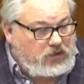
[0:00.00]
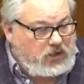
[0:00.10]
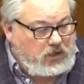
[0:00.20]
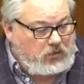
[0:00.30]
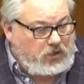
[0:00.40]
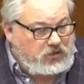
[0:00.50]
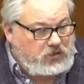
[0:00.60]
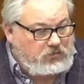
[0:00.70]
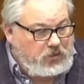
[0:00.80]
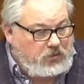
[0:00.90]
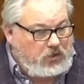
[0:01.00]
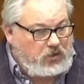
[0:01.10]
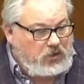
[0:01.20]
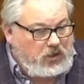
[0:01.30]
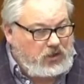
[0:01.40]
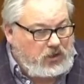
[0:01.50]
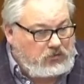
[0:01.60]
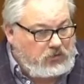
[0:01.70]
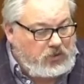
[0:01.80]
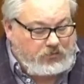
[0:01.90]
to ask any question we want,
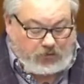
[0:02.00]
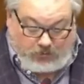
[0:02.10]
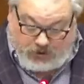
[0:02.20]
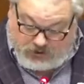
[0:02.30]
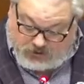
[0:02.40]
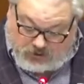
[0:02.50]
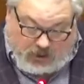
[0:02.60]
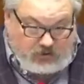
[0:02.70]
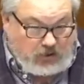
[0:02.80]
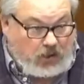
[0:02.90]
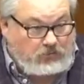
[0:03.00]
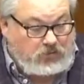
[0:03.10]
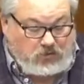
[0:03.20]
get the new information as